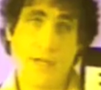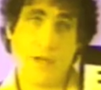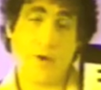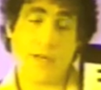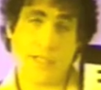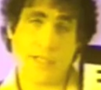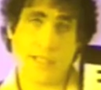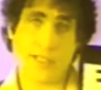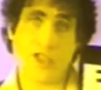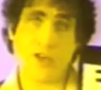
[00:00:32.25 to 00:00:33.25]
noticed
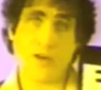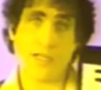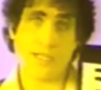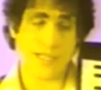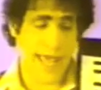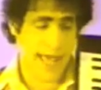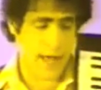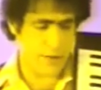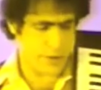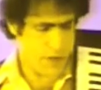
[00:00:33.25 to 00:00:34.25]
that certain
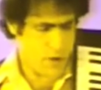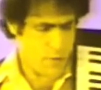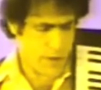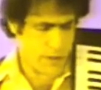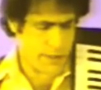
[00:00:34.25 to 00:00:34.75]
sounds were